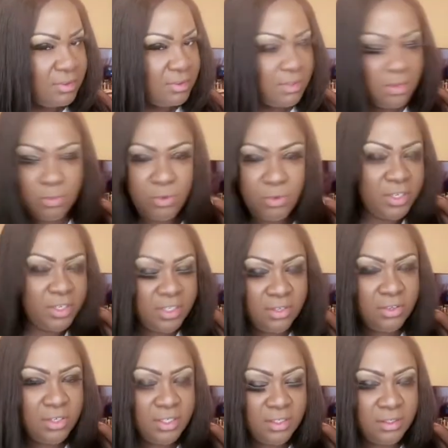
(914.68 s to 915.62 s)
I'm working
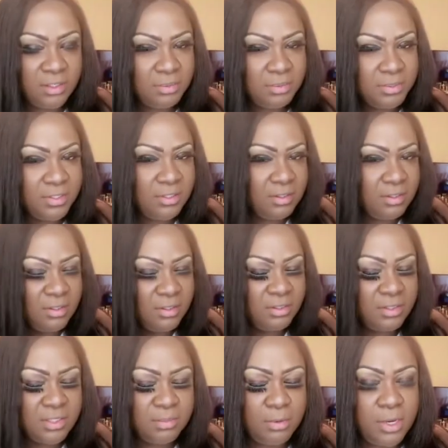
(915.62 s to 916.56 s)
on it. I'm still, you know,
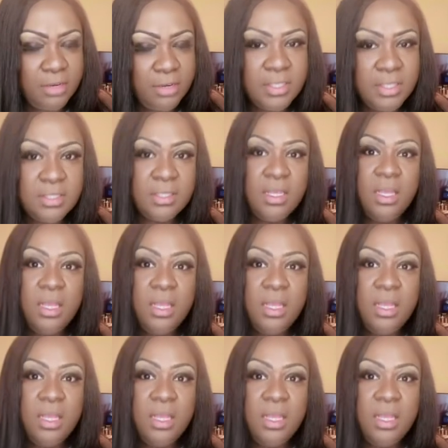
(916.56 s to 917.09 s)
it's progress.